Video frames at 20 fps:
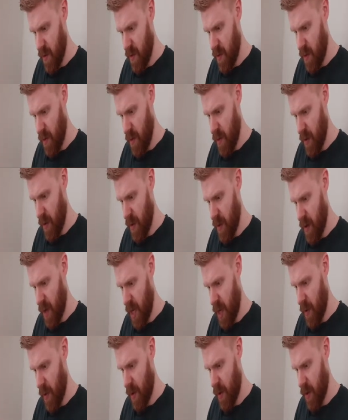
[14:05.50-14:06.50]
Maybe a bit of the
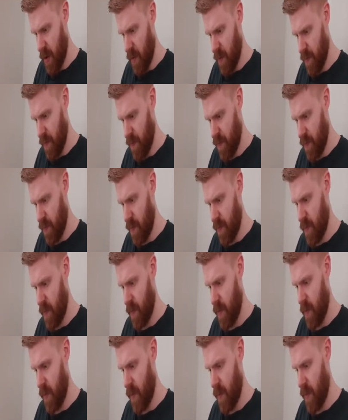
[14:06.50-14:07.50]
name, I don't know.
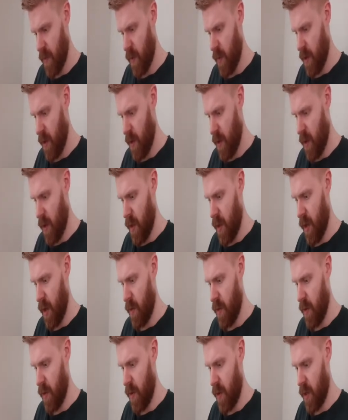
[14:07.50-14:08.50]
That
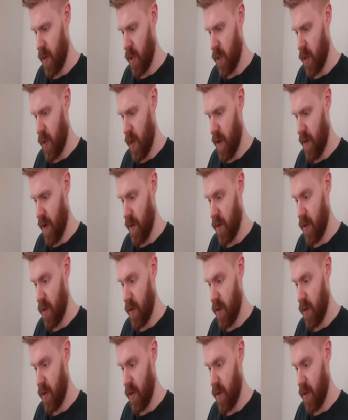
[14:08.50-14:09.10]
one, 25 of